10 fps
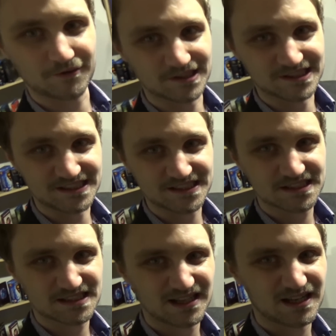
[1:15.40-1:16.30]

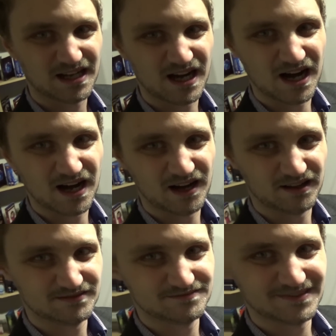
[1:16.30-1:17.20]
release
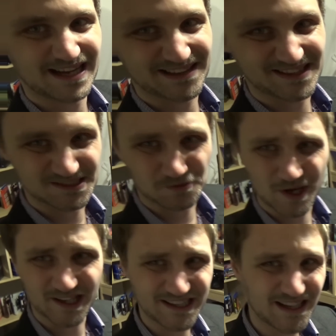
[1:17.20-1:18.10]
had this
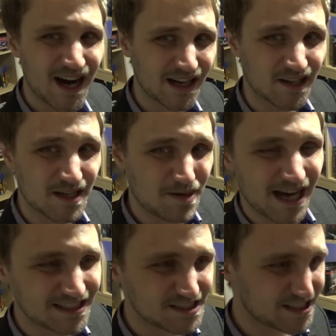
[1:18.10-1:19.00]
really ugly
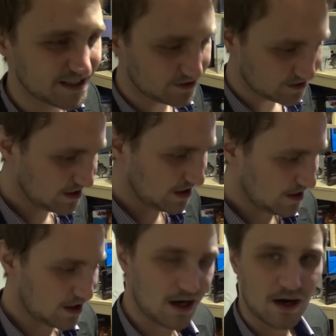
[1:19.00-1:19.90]
packaging,
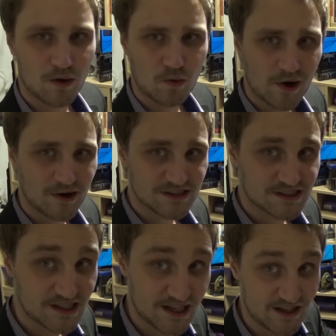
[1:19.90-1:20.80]

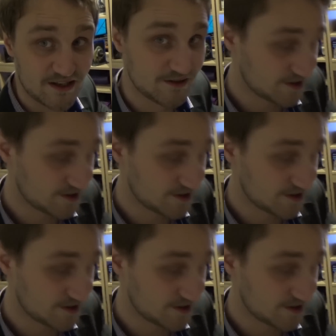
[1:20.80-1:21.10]
whereas the